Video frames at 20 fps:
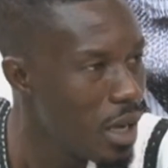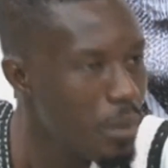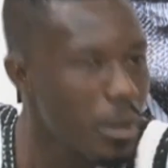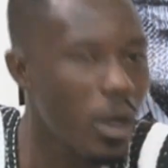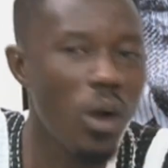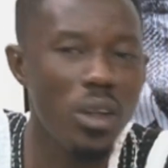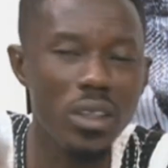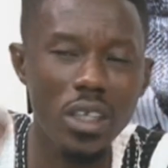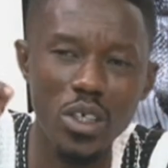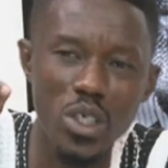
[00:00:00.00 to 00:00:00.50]

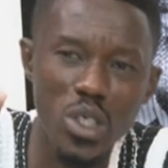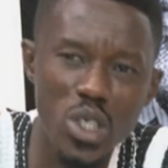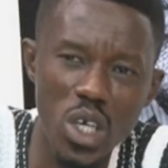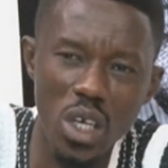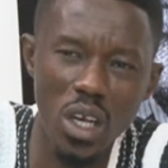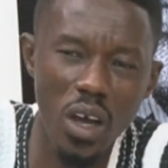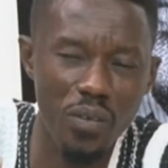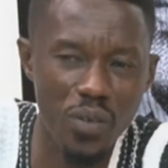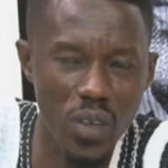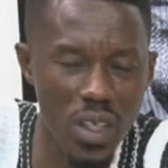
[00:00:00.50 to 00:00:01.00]
Because the
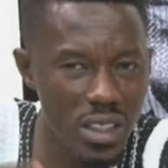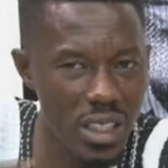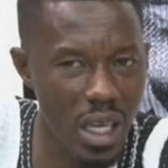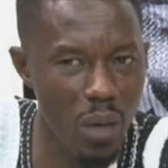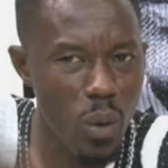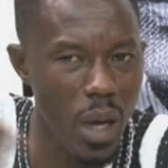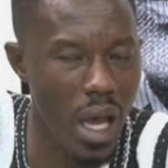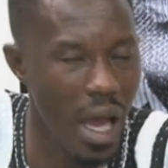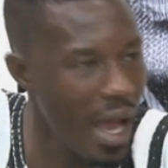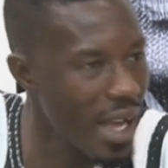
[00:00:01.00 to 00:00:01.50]
sort of things
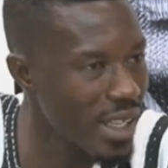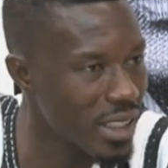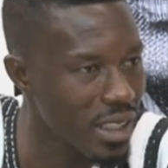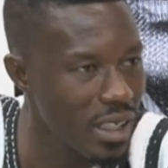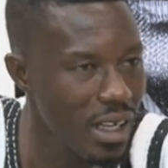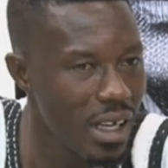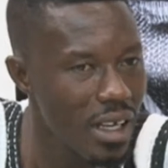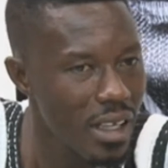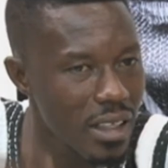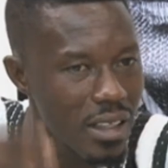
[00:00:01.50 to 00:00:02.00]
that we heard,
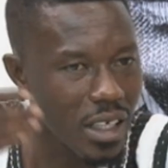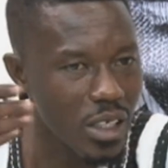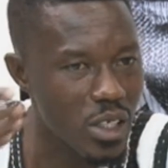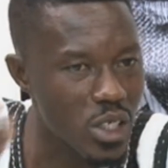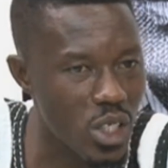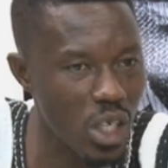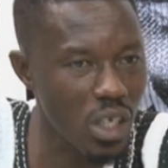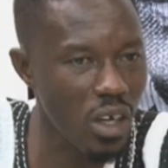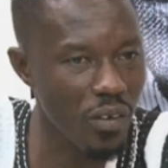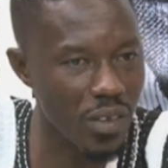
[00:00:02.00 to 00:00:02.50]
the
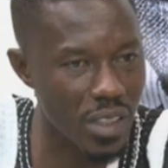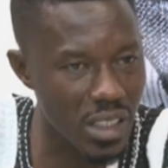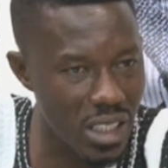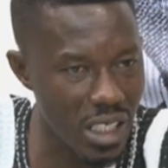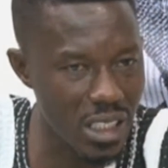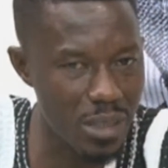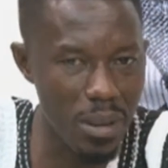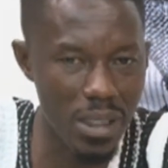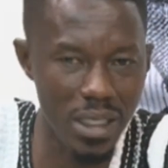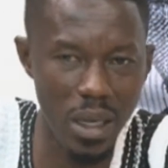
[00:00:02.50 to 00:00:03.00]
sort of
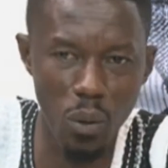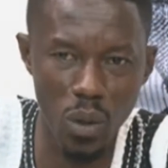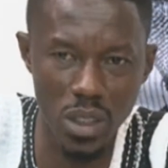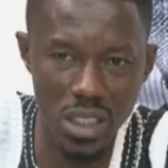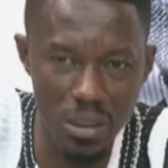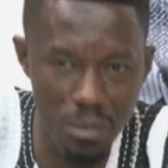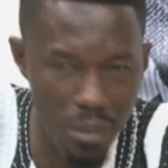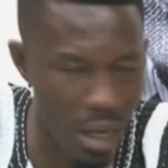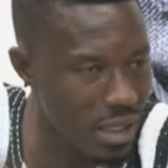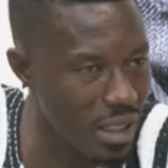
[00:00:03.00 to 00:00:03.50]
statement that
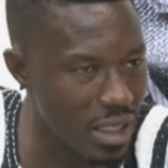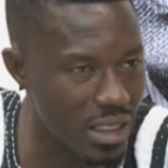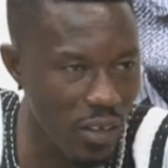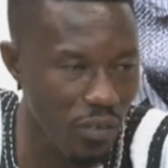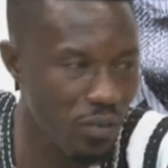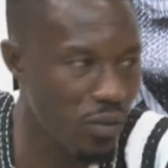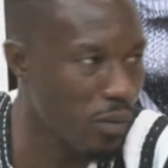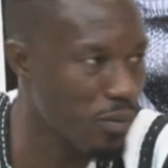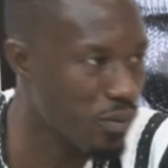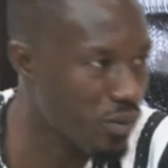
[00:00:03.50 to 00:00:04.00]
was
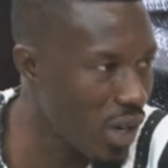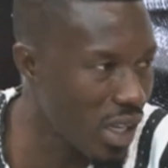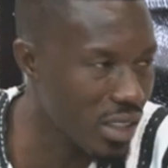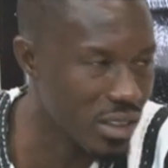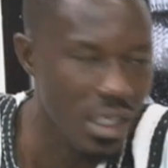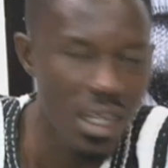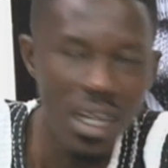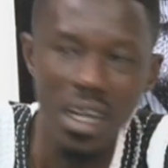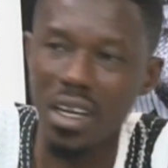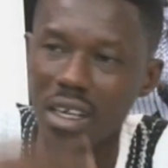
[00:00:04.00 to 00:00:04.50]
emanating from
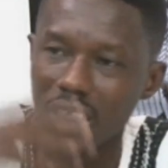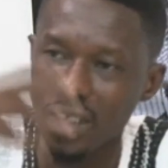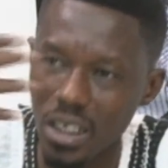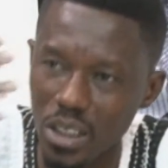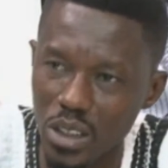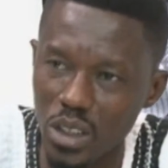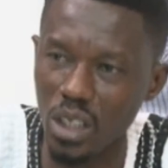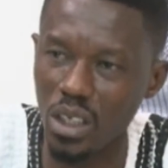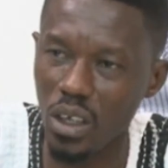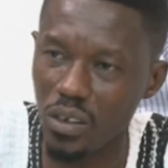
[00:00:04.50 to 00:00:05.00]
France,
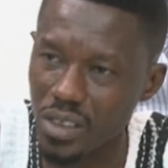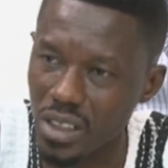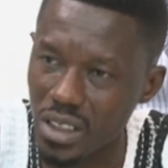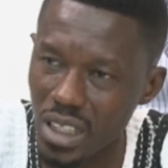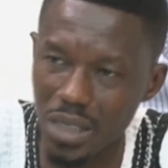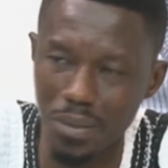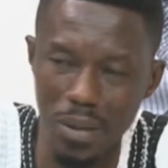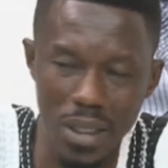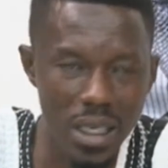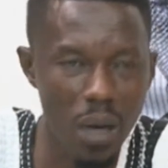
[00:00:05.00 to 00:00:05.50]
the sort of
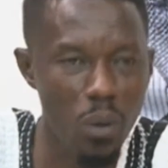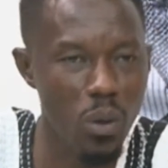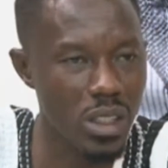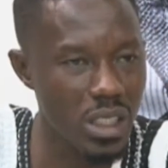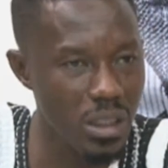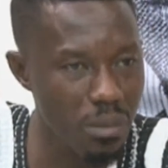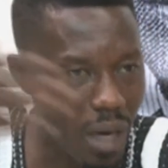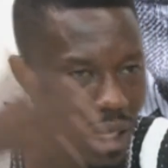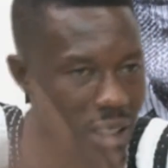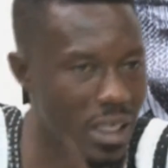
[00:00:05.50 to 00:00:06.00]
statement that
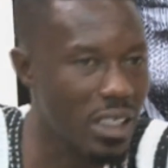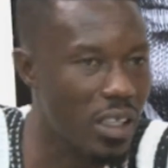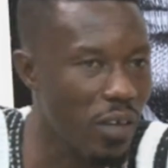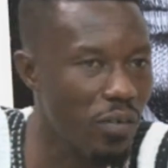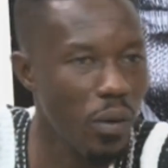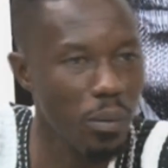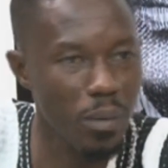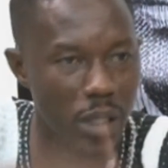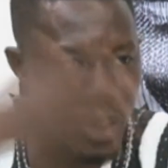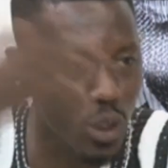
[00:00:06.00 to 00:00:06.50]
was
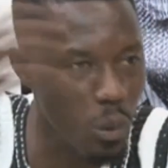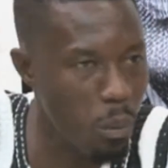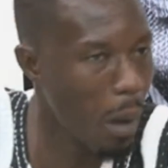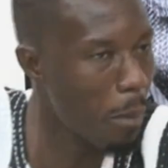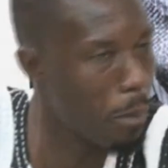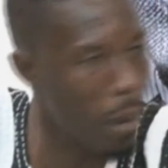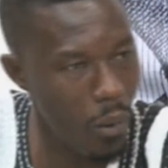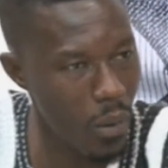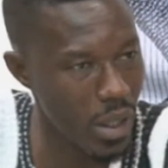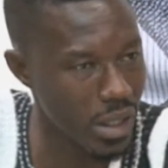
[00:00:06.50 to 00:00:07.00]
emanating from the
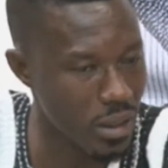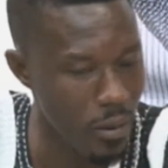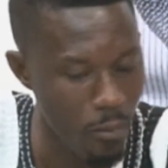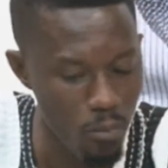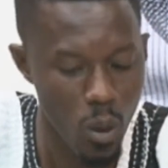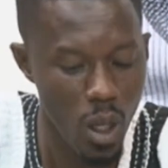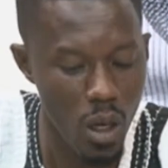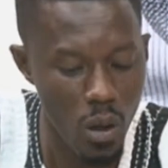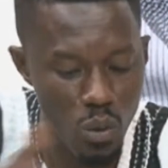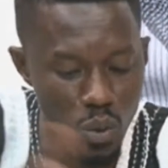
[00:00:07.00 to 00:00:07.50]
superpowers,
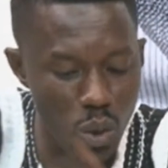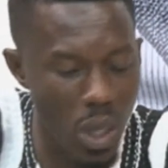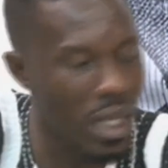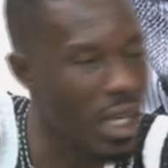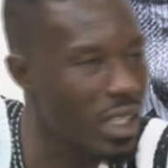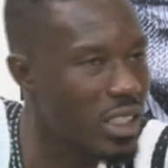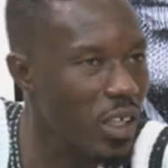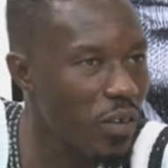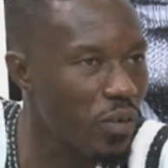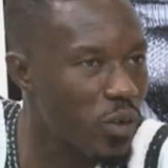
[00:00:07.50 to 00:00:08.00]

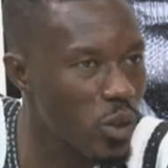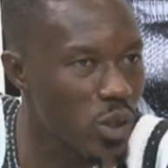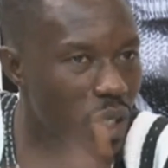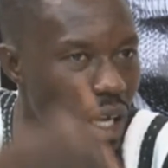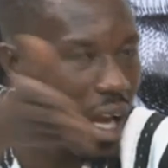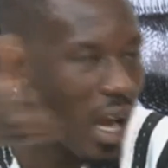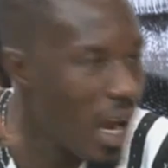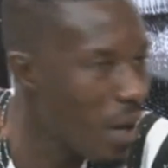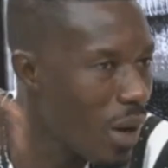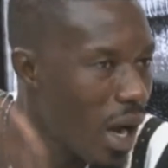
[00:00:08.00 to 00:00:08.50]
relative to
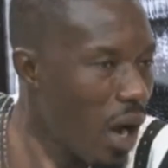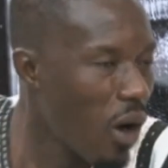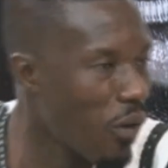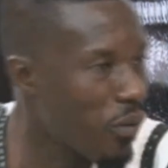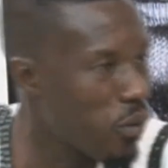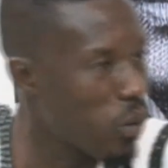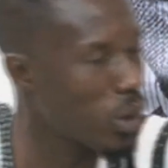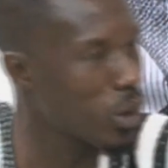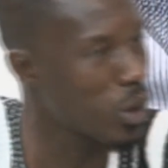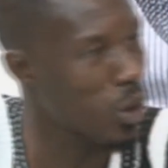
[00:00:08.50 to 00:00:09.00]
the era
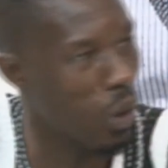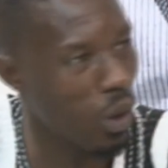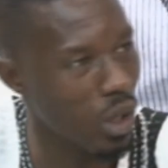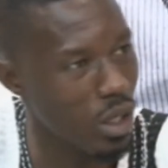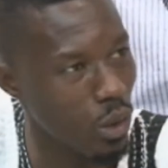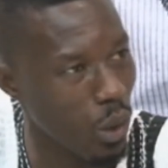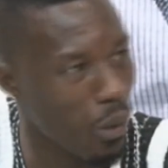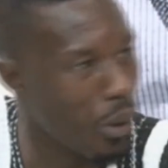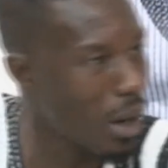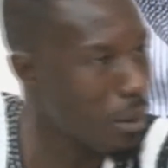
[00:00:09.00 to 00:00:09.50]
of what we call
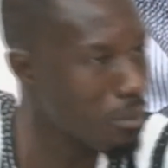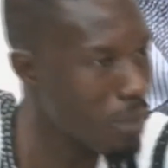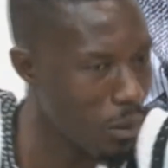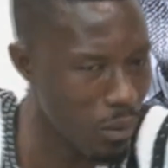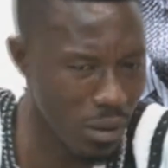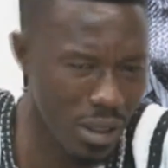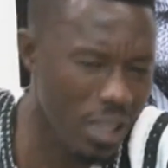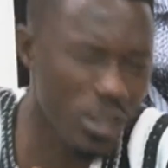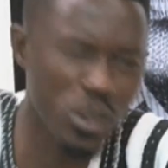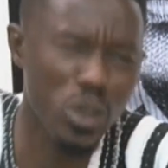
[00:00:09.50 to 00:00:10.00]
the Laurent
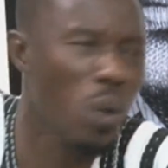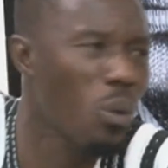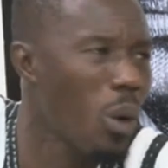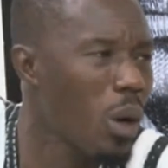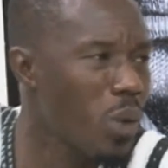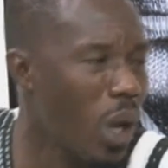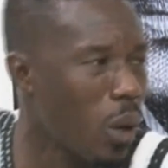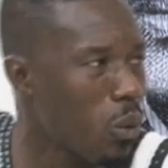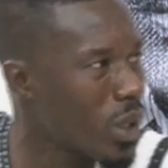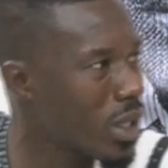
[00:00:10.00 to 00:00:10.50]
Gbagbo, that is not
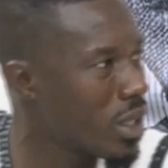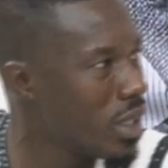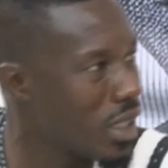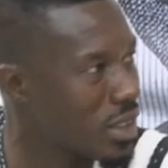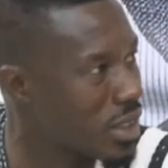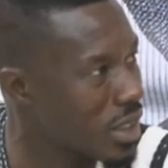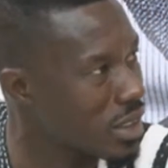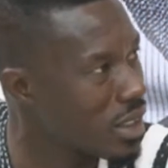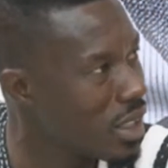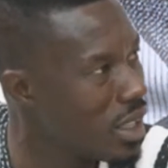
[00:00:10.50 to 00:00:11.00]
what we are
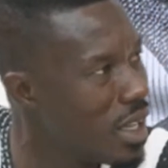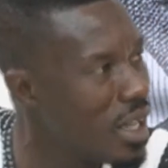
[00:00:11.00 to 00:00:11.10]
witnessing.